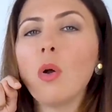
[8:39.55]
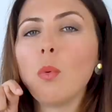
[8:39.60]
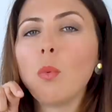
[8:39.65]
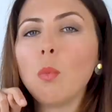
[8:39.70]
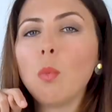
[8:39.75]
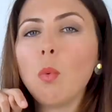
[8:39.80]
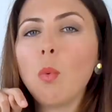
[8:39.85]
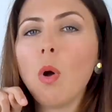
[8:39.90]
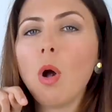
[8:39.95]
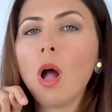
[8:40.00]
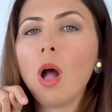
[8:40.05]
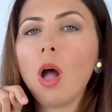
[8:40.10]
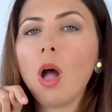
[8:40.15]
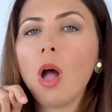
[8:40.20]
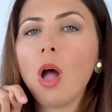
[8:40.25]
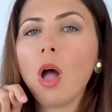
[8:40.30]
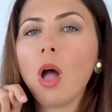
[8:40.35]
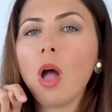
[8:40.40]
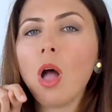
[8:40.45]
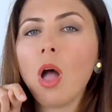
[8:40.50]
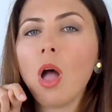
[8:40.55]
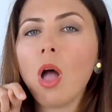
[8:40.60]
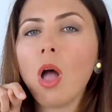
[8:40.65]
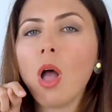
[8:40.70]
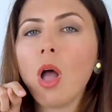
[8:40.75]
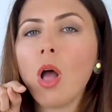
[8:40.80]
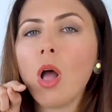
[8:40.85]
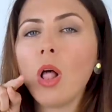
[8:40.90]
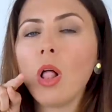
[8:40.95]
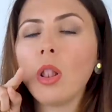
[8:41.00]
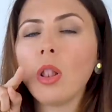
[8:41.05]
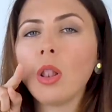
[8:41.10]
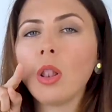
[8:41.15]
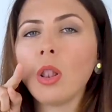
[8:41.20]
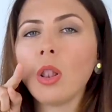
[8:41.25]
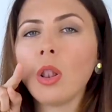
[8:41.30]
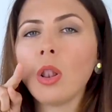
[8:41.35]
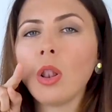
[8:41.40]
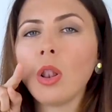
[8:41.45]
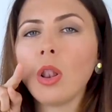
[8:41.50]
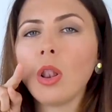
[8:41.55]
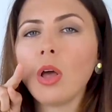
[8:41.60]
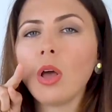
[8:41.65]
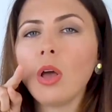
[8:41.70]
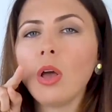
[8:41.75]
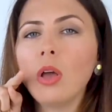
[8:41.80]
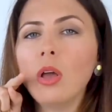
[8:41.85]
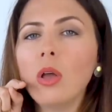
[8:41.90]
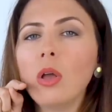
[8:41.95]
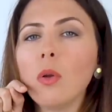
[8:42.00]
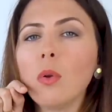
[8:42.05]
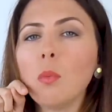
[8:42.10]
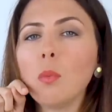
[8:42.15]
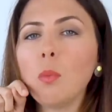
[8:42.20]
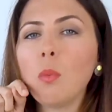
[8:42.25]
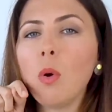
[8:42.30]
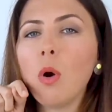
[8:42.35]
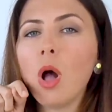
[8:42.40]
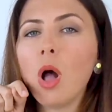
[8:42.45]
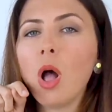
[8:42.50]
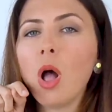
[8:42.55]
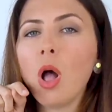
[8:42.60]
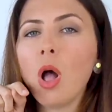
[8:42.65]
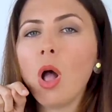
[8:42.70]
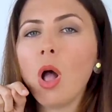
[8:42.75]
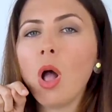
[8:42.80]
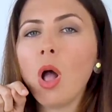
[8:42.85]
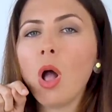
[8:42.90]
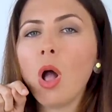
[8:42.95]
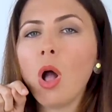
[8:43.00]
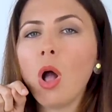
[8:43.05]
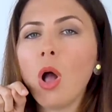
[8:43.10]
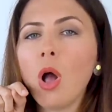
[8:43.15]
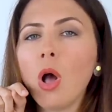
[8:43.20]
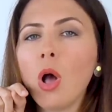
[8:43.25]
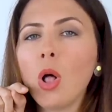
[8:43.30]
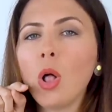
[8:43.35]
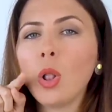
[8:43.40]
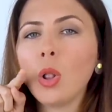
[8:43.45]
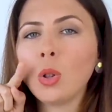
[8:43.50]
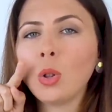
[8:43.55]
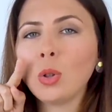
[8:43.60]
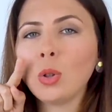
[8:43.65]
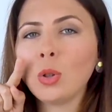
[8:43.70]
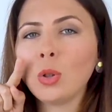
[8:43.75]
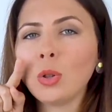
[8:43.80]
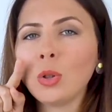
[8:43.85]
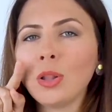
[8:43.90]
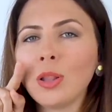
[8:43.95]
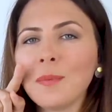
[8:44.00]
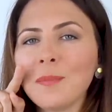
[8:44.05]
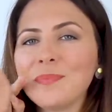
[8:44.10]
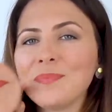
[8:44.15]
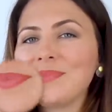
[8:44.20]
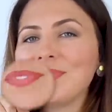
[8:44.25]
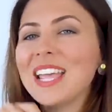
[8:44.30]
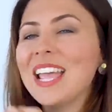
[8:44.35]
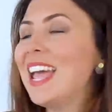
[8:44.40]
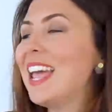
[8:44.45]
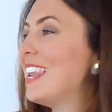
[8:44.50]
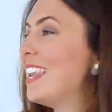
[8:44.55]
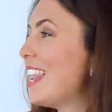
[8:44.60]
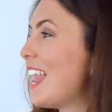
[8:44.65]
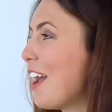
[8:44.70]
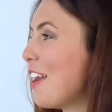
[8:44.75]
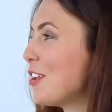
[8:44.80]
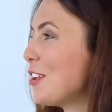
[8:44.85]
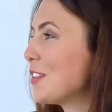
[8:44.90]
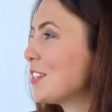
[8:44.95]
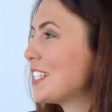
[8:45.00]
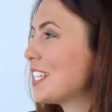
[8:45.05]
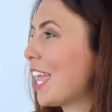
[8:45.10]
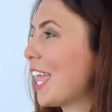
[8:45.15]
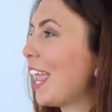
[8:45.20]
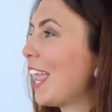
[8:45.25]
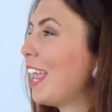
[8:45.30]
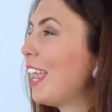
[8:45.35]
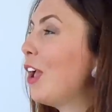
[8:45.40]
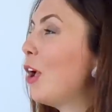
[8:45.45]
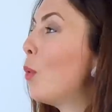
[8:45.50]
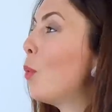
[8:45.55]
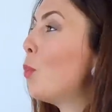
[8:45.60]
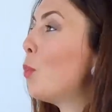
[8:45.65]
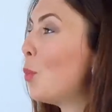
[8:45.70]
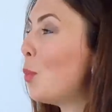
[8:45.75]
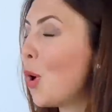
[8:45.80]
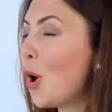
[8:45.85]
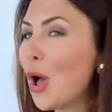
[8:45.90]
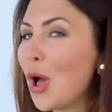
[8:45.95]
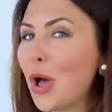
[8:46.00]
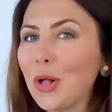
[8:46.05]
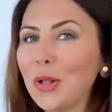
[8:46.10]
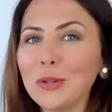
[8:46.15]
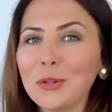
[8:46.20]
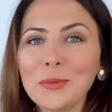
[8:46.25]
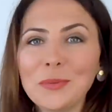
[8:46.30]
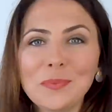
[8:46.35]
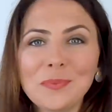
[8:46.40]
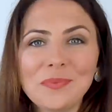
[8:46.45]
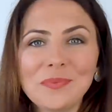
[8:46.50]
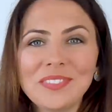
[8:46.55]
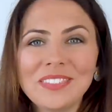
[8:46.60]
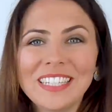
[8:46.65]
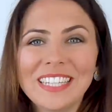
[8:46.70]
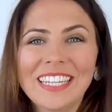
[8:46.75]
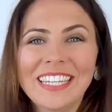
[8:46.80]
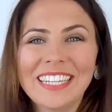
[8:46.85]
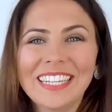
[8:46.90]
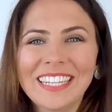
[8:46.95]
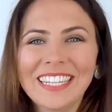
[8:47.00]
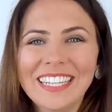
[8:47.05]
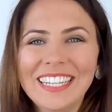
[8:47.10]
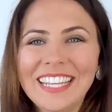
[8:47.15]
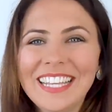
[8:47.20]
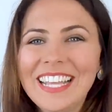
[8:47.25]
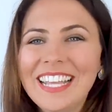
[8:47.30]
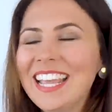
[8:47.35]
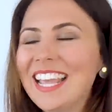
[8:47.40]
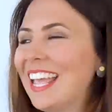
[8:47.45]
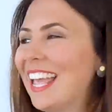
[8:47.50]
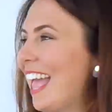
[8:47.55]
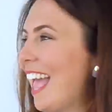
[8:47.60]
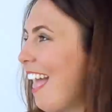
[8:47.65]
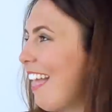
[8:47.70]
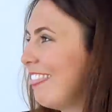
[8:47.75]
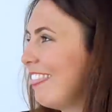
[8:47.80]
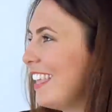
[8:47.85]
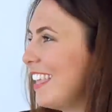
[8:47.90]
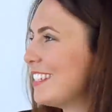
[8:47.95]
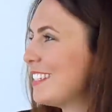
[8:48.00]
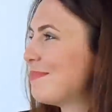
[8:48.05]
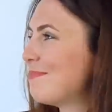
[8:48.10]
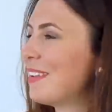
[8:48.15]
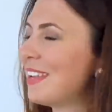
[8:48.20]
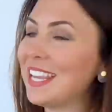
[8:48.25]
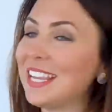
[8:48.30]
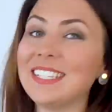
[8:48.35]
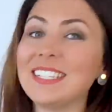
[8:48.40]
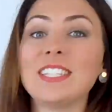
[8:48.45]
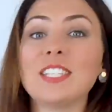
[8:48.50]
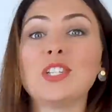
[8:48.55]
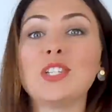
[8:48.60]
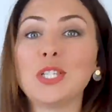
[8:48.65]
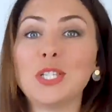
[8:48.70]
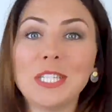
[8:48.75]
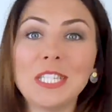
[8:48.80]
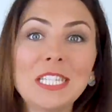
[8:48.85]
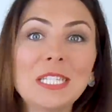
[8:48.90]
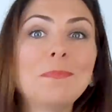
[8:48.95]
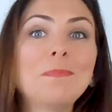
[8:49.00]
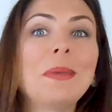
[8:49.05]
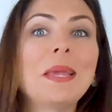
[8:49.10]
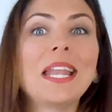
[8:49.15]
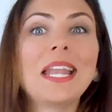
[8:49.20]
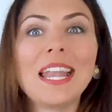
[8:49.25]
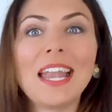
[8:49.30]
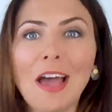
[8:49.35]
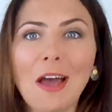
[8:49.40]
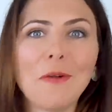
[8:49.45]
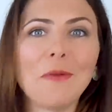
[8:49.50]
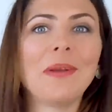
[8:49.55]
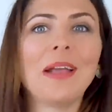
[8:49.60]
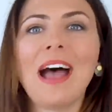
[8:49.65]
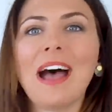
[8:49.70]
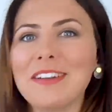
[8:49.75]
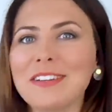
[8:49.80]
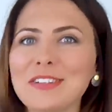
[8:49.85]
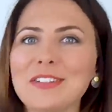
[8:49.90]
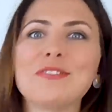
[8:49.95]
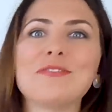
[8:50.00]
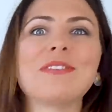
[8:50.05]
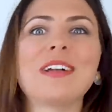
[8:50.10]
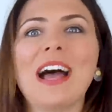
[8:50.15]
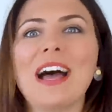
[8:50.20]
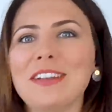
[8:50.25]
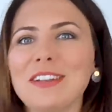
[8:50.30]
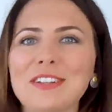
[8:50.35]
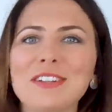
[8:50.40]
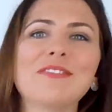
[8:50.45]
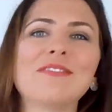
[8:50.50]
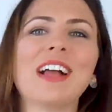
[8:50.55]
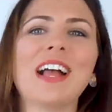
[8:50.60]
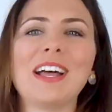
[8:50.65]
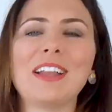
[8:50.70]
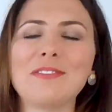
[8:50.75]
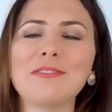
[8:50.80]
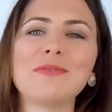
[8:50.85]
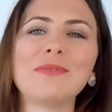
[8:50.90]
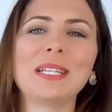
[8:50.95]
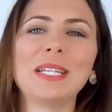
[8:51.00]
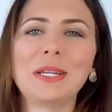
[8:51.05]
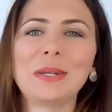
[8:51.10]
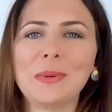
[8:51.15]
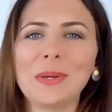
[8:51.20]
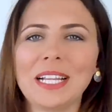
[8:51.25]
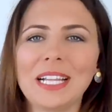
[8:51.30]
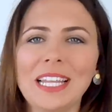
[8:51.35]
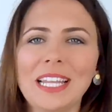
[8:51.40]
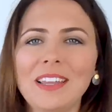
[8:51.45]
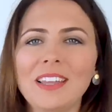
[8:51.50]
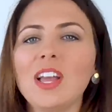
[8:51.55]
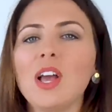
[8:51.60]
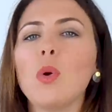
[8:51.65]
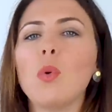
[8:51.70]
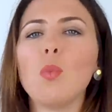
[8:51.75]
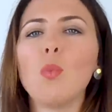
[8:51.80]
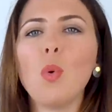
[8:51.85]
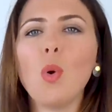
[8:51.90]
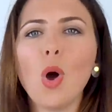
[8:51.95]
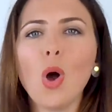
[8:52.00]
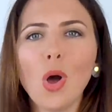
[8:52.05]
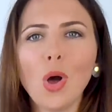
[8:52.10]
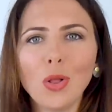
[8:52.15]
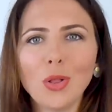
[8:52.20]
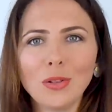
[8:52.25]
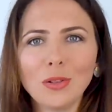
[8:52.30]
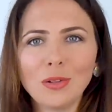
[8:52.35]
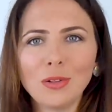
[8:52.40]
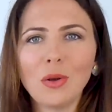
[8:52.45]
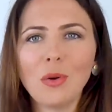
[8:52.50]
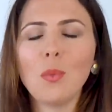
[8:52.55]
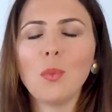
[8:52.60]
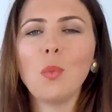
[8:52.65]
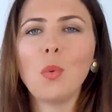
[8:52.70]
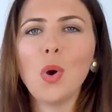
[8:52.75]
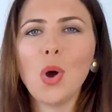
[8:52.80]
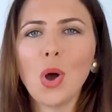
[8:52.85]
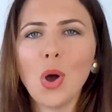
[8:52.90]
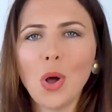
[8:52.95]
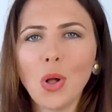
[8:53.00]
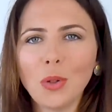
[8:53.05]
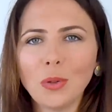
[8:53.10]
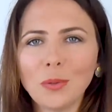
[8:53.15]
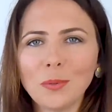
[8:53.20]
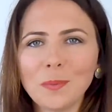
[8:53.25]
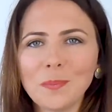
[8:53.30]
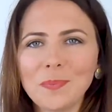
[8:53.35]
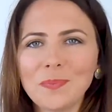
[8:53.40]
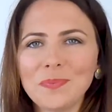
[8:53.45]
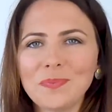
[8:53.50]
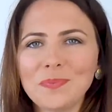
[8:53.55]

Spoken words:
Whoa. Whoa. Now you're saying whirl. And this means to spin around and around and around really quickly. Whirl. Whirl.